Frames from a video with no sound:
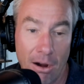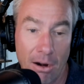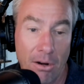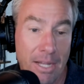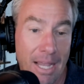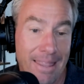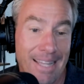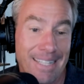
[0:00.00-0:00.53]

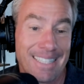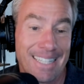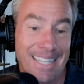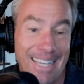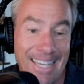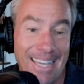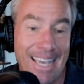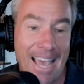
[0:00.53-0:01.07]
Okay, that's
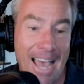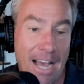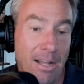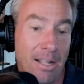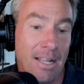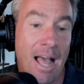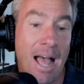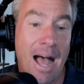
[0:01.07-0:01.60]

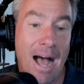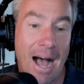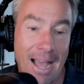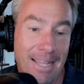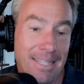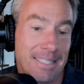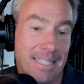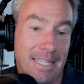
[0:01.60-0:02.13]

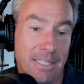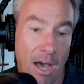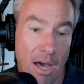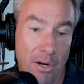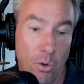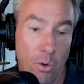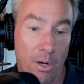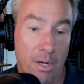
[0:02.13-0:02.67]

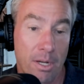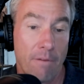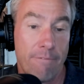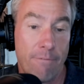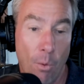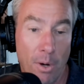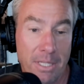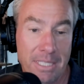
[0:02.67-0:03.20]

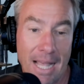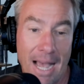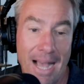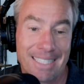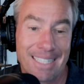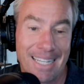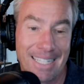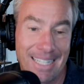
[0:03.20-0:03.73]

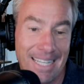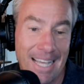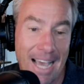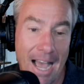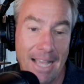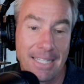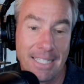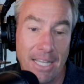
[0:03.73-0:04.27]

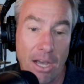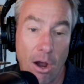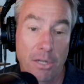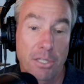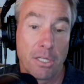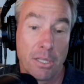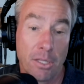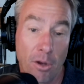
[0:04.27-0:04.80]

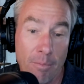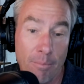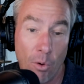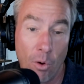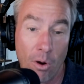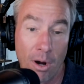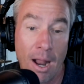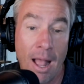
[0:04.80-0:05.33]
elic.org/TITR to learn
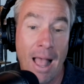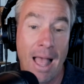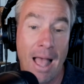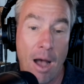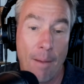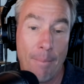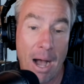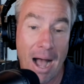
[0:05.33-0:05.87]
more
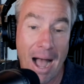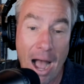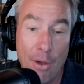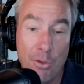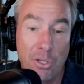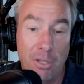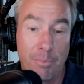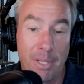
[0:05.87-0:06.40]
about how
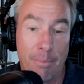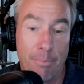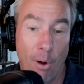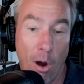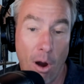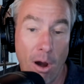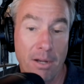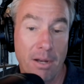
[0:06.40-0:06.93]
you can be a
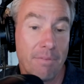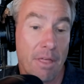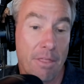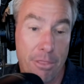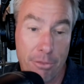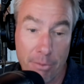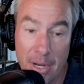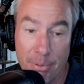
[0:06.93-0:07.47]
part of the
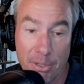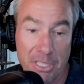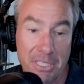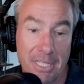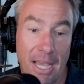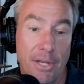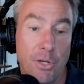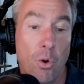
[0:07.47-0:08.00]

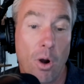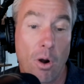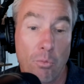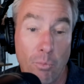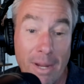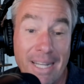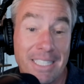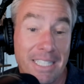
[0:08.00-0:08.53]
3% who are
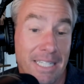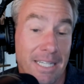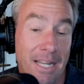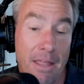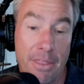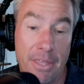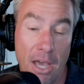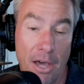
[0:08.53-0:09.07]
reaching
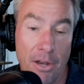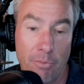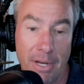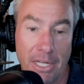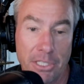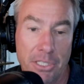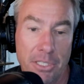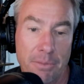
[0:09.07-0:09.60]
the
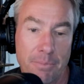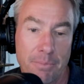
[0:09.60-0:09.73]
unreached.